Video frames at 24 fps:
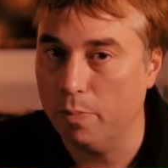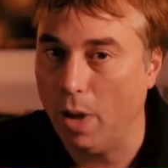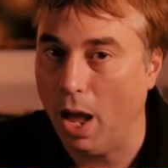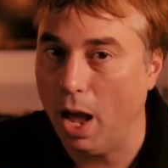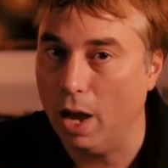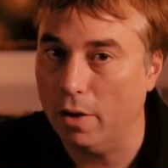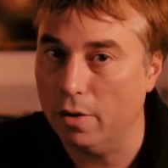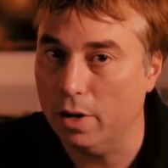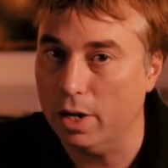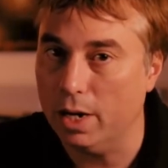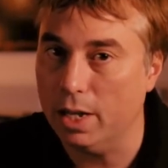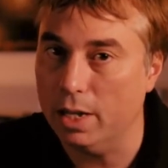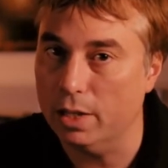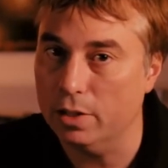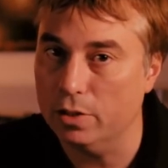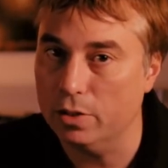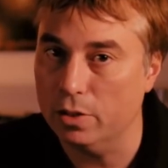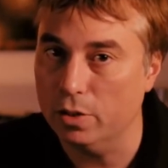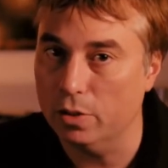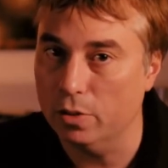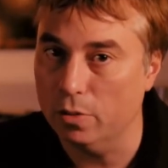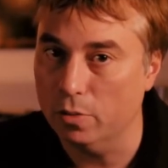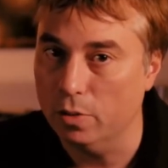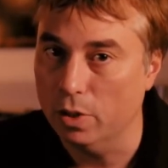pirate
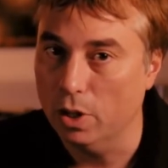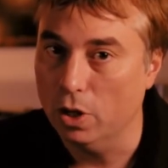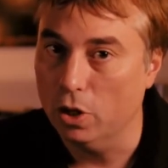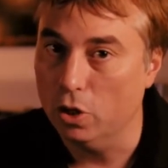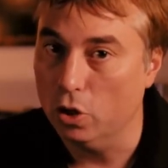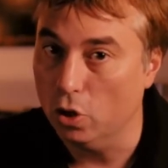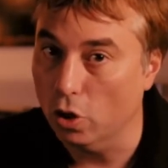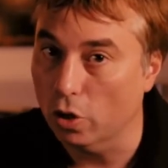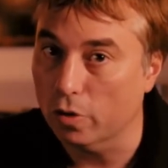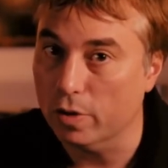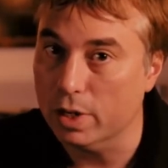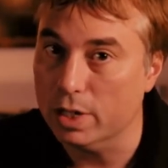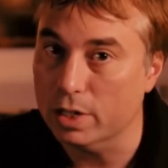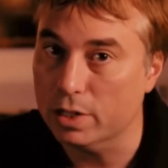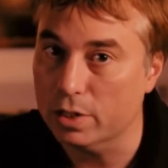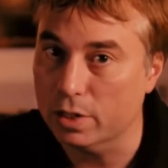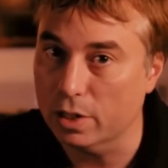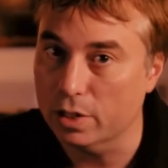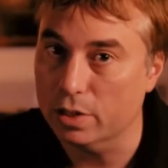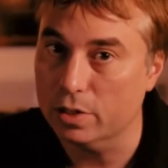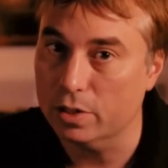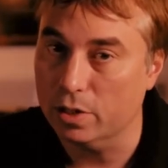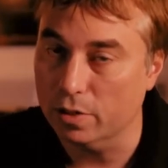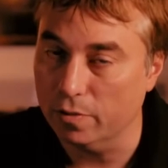into your
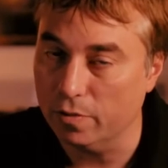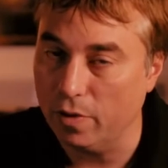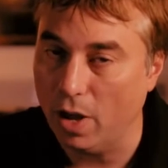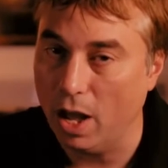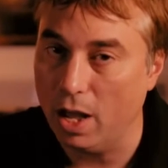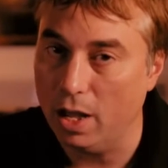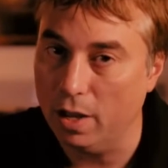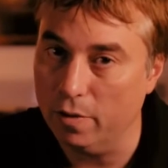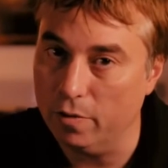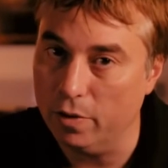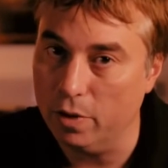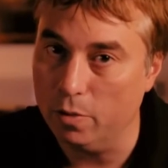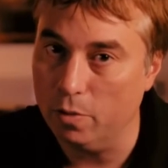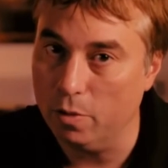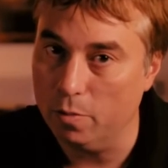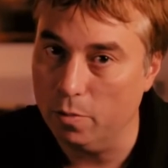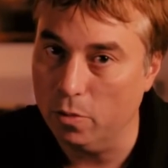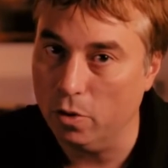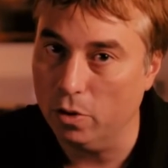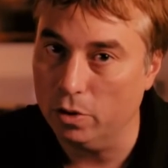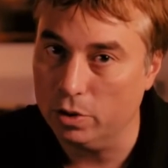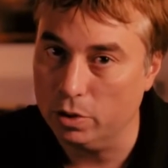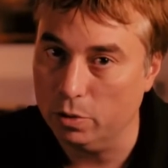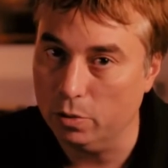instance to fight if you were
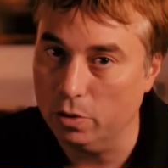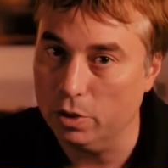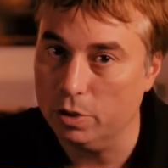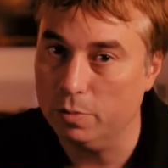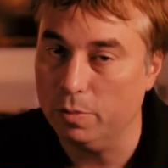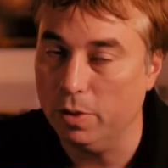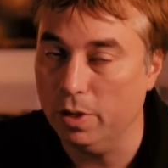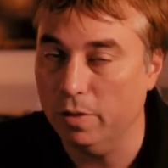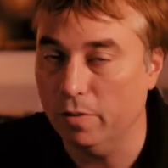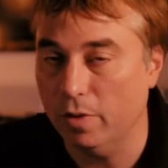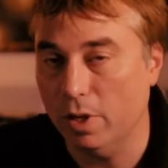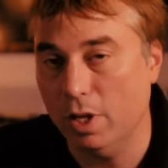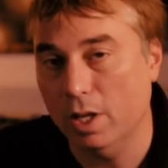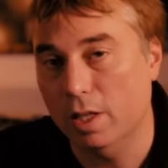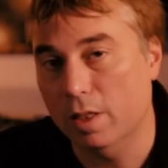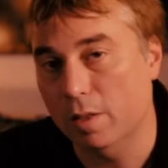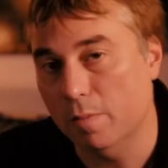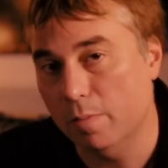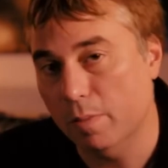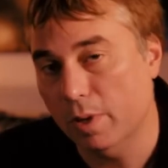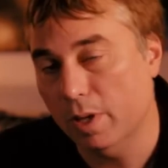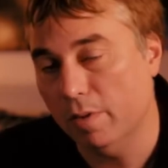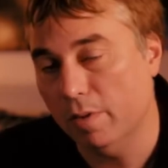more towards PvE than